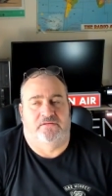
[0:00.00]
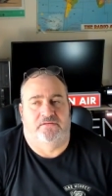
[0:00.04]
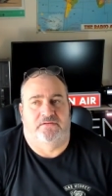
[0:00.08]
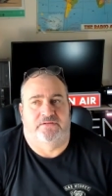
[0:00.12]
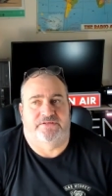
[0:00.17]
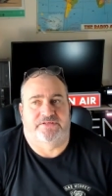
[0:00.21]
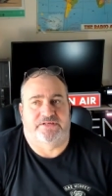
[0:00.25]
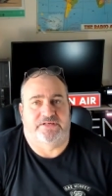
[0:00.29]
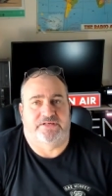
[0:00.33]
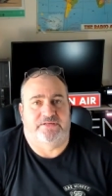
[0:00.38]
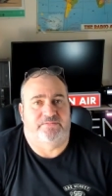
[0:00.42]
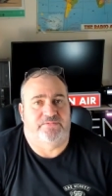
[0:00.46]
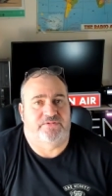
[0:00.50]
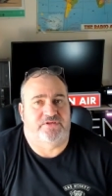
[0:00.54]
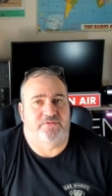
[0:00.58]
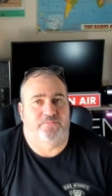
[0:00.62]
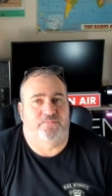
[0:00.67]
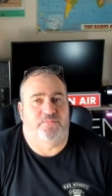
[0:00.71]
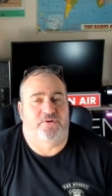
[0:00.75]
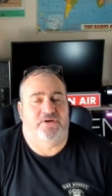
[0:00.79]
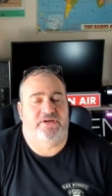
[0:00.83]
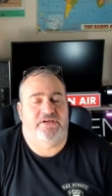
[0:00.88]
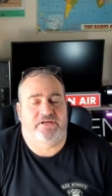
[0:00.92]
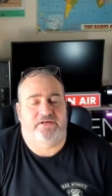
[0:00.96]
seems
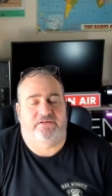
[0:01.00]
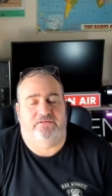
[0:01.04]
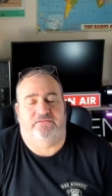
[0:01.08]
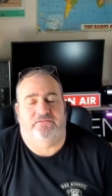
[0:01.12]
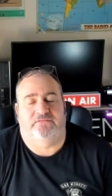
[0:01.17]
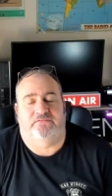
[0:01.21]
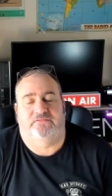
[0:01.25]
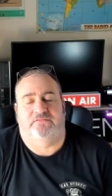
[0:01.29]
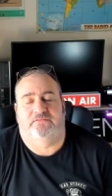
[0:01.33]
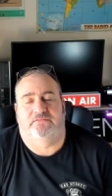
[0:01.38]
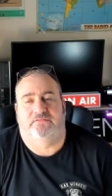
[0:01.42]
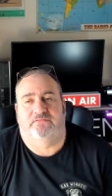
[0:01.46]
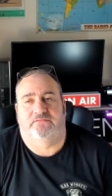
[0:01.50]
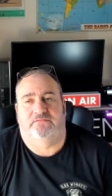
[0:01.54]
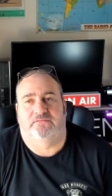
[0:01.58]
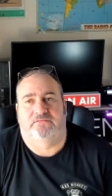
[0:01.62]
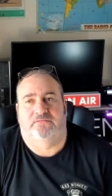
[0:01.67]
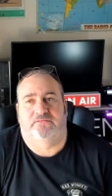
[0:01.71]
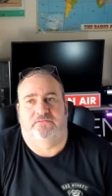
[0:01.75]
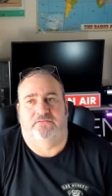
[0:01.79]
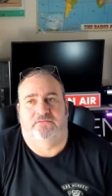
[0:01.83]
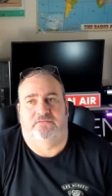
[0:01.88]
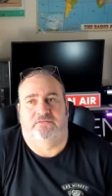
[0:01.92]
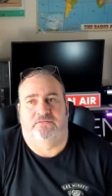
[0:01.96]
to be.
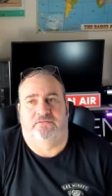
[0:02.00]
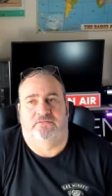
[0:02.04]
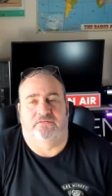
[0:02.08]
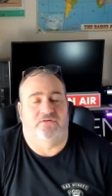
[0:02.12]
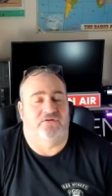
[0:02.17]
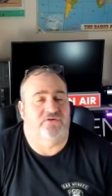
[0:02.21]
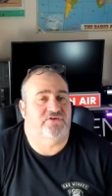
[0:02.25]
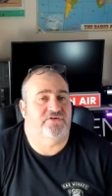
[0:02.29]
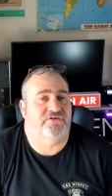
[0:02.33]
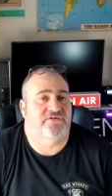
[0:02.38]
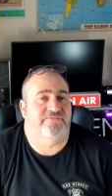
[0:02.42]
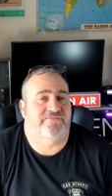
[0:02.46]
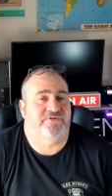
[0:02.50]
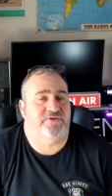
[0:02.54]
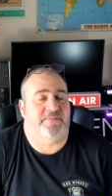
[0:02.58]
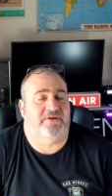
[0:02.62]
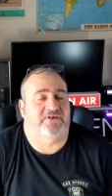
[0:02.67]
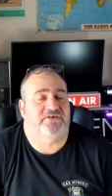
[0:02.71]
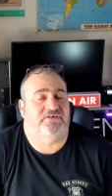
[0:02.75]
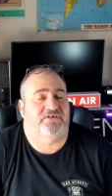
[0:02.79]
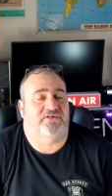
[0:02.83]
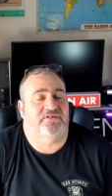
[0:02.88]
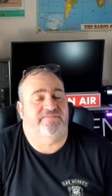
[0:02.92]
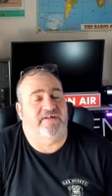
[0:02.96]
Loads of
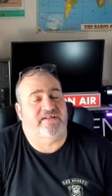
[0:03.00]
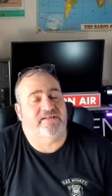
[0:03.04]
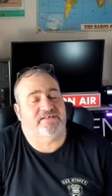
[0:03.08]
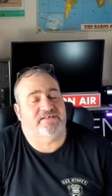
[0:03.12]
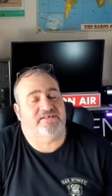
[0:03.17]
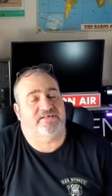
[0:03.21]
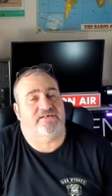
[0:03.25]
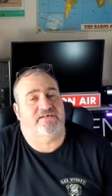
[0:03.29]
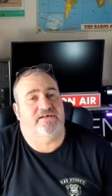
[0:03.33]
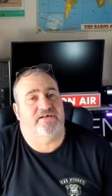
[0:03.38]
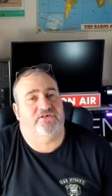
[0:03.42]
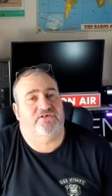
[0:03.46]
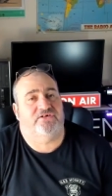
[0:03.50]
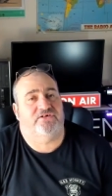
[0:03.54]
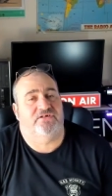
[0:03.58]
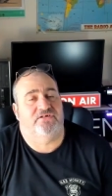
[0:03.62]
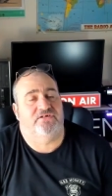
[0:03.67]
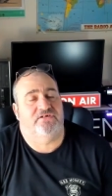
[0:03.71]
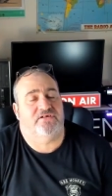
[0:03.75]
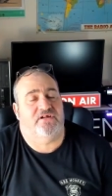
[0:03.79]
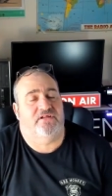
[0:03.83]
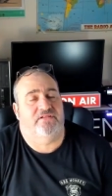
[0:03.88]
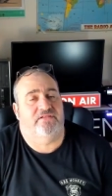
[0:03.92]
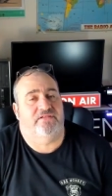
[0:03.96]
special event
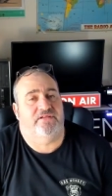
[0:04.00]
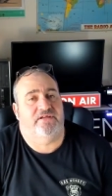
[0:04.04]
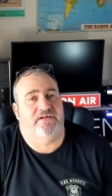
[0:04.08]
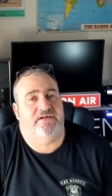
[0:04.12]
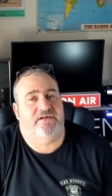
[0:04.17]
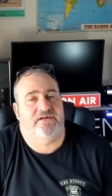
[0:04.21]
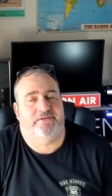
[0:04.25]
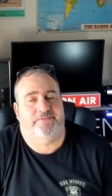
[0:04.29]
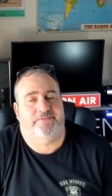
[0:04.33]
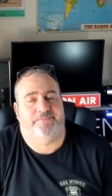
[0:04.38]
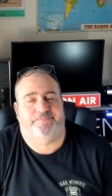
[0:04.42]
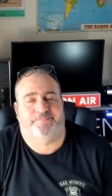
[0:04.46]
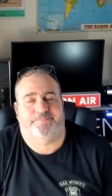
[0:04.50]
stations on the air.